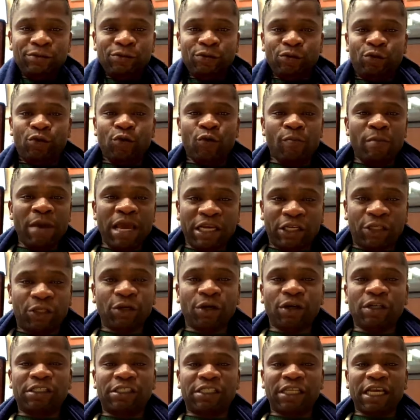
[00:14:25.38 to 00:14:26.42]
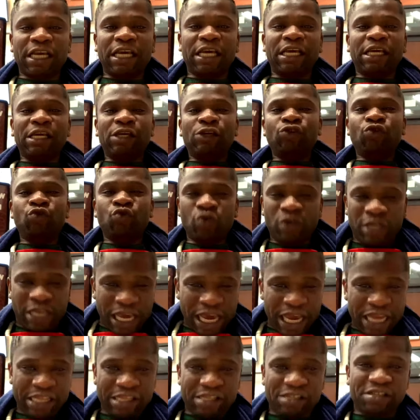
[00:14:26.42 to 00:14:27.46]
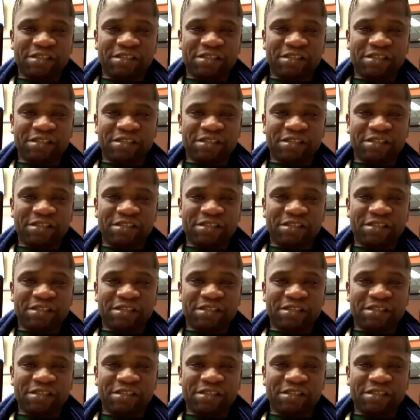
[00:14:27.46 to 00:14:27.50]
to make sure say you get